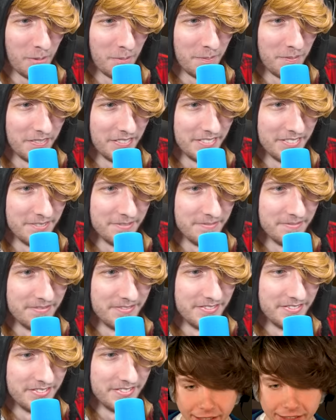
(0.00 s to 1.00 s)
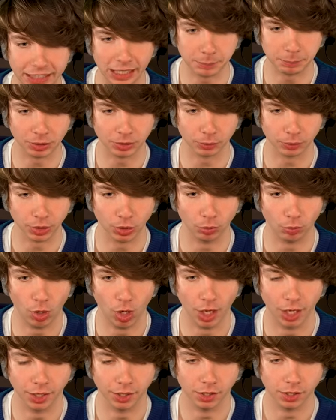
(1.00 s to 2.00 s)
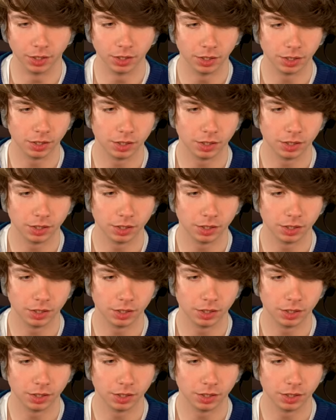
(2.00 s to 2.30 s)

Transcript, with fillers: Wait, that can't be the real one.